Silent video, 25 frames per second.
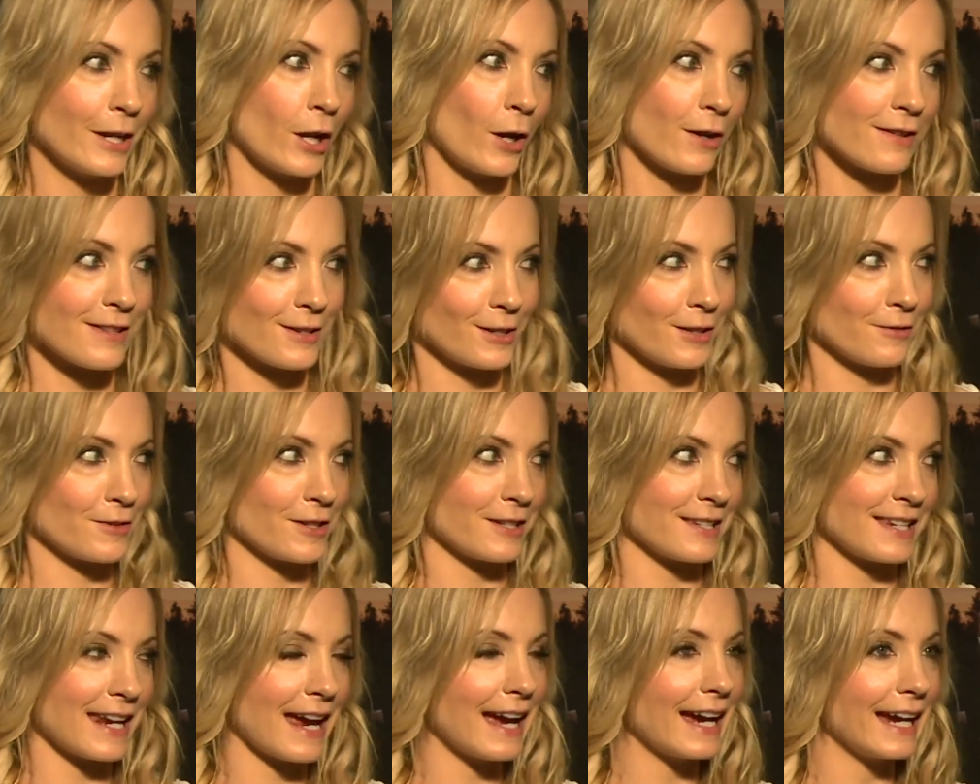Are nice enough
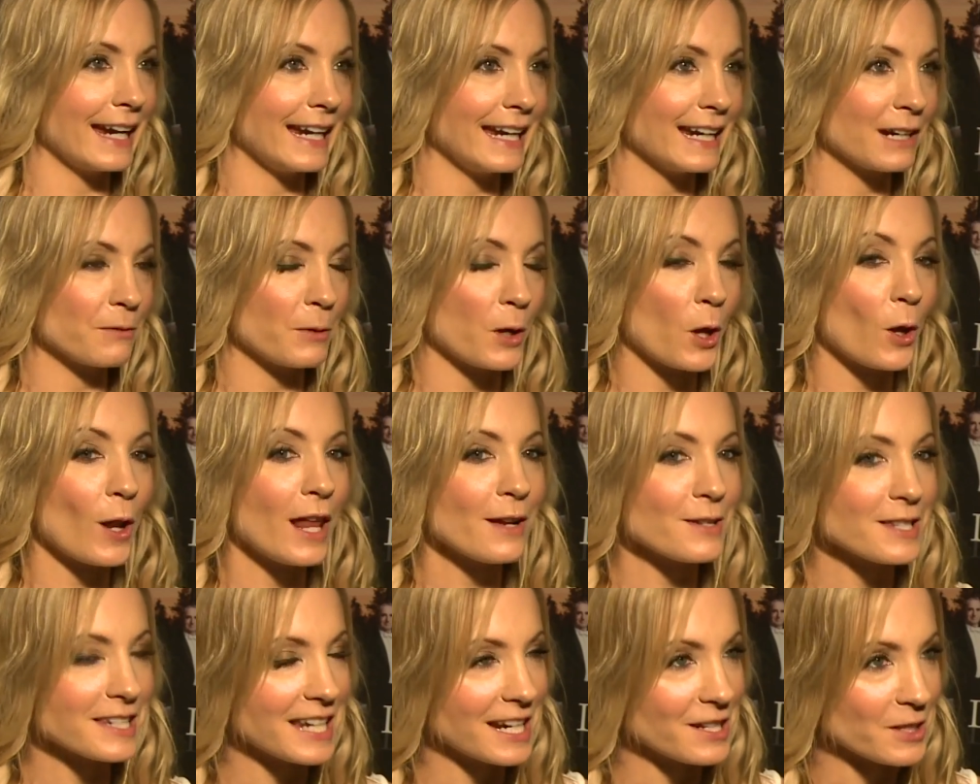to take. We're not
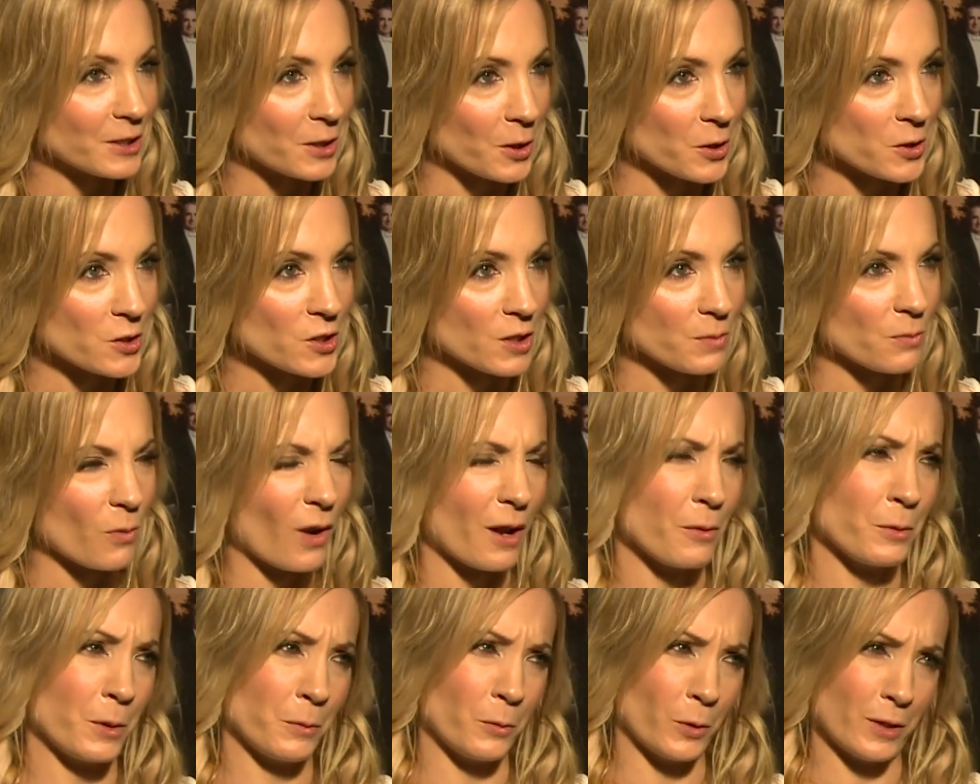allowed to take the costume.
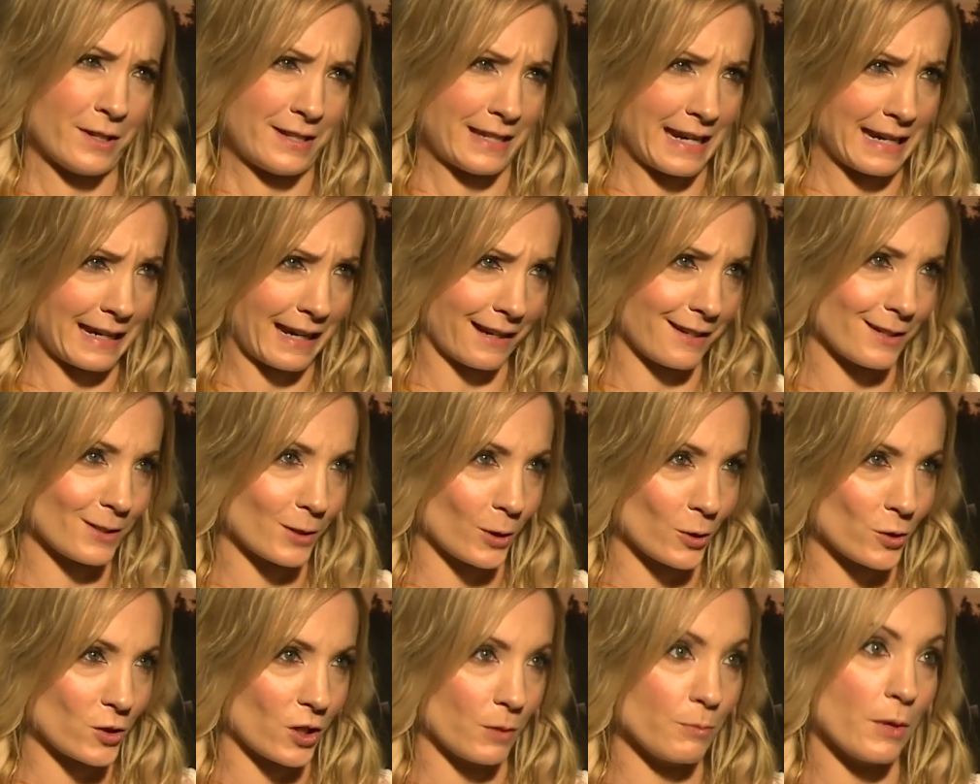Well, I wouldn't want to take Anna's
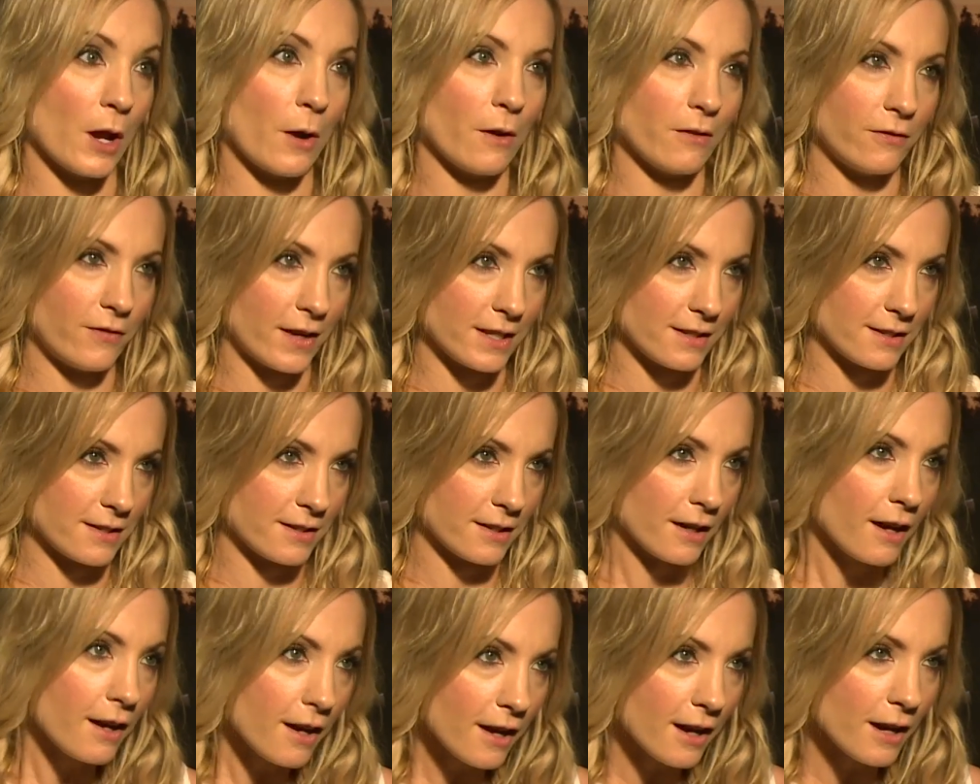costume. No
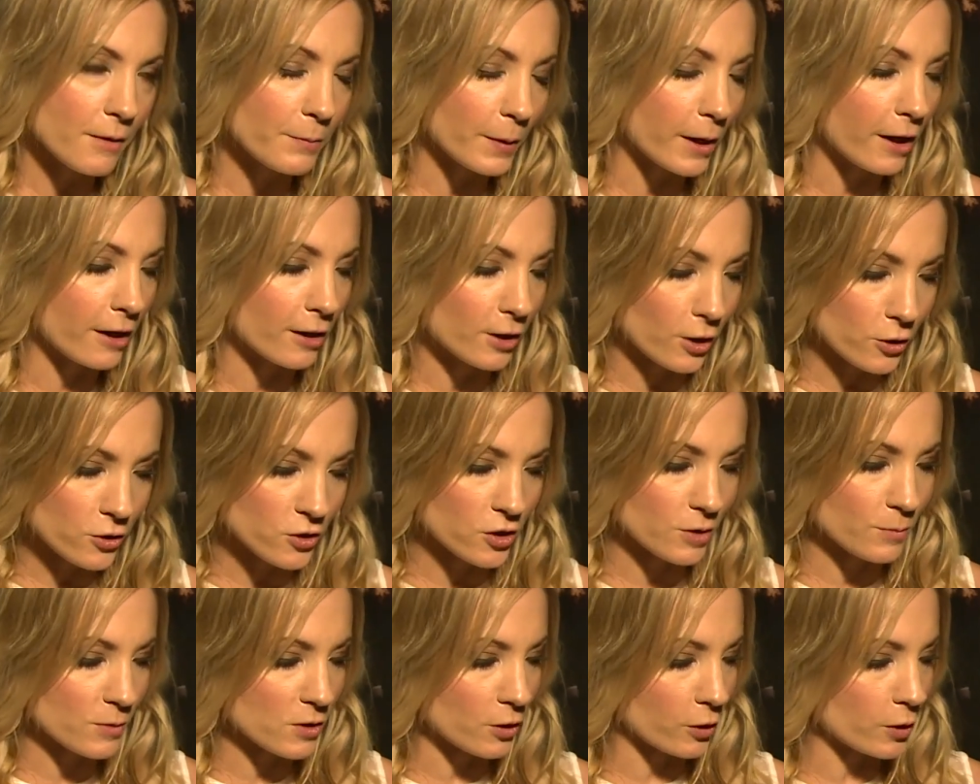offence to her, but her
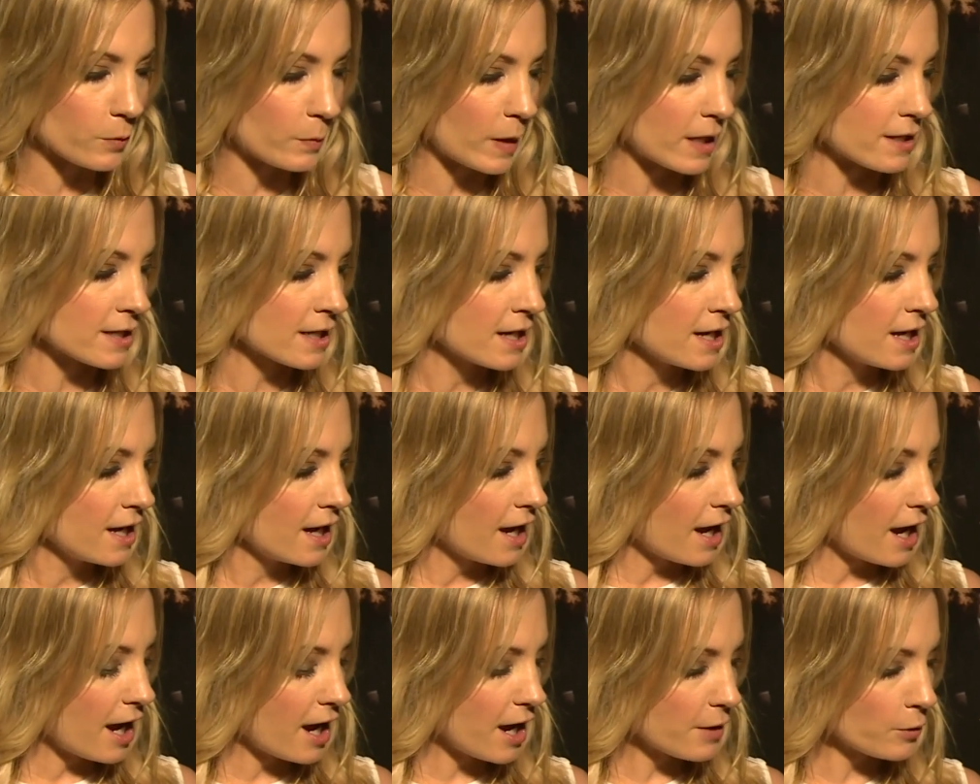costume's not the best,
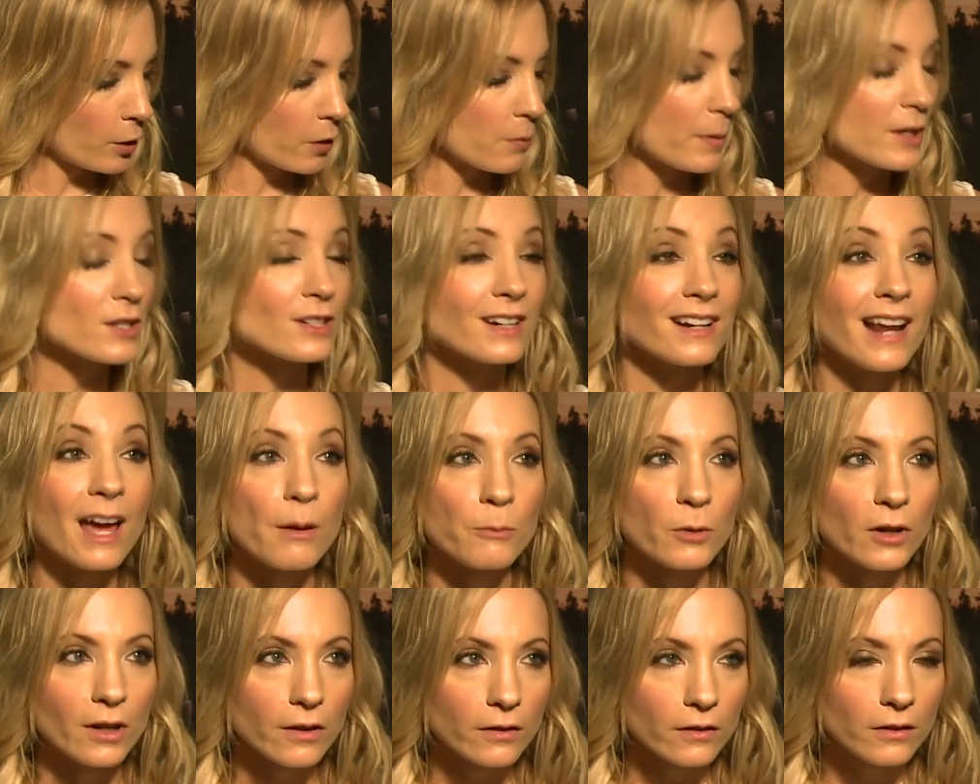uh, not the most
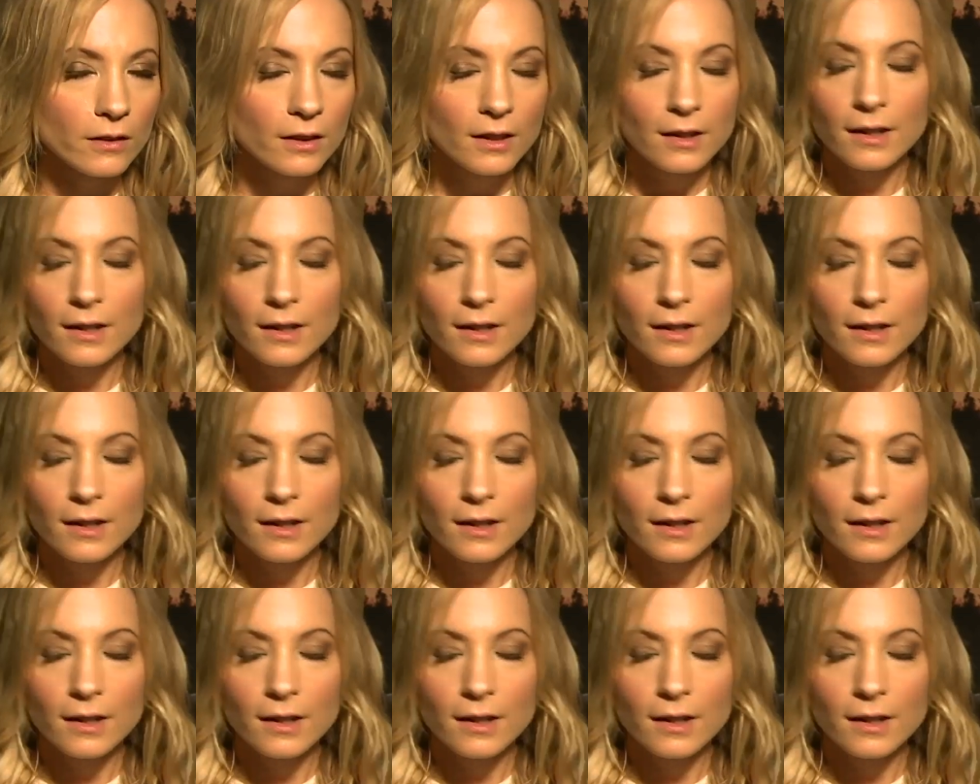glamorous.